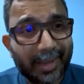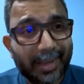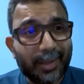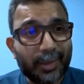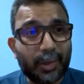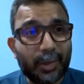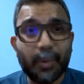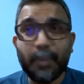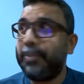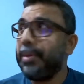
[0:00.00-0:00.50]

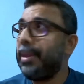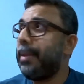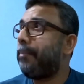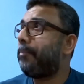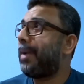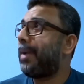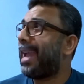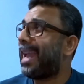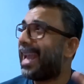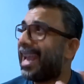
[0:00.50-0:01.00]
So be
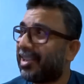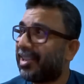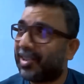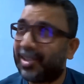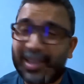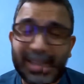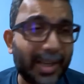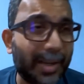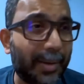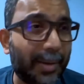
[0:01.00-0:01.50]

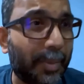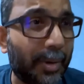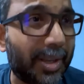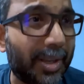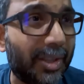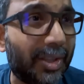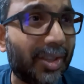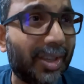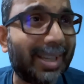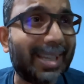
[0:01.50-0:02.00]
passionate about
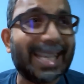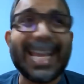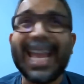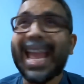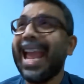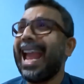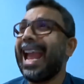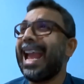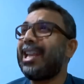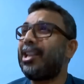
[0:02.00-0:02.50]
this journey.
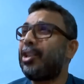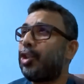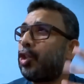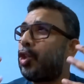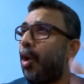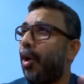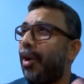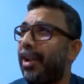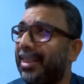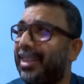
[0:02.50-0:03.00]

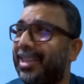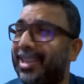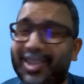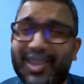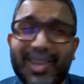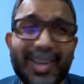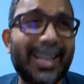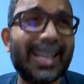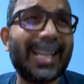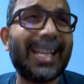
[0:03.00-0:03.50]
Enjoy this
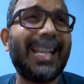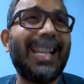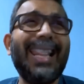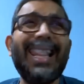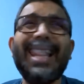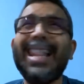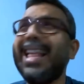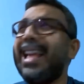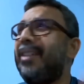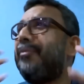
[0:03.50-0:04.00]
journey.
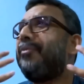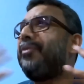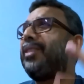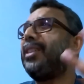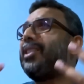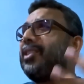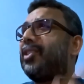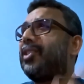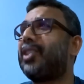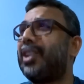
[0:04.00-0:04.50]
Love
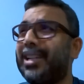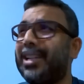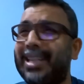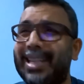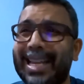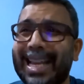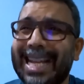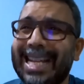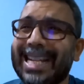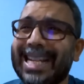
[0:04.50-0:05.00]
this
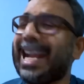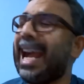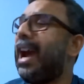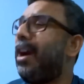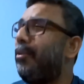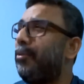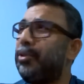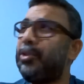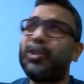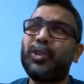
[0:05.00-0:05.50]
journey.
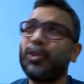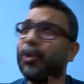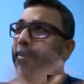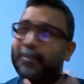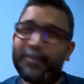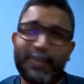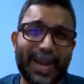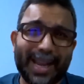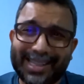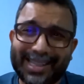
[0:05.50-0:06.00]
Count your
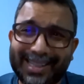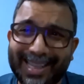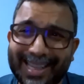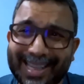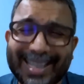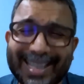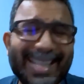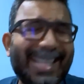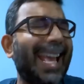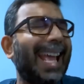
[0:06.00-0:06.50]

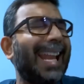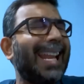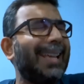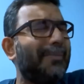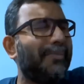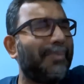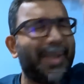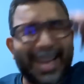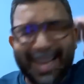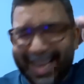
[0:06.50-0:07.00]
blessings.
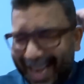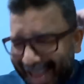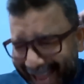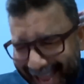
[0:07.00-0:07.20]
Celebrate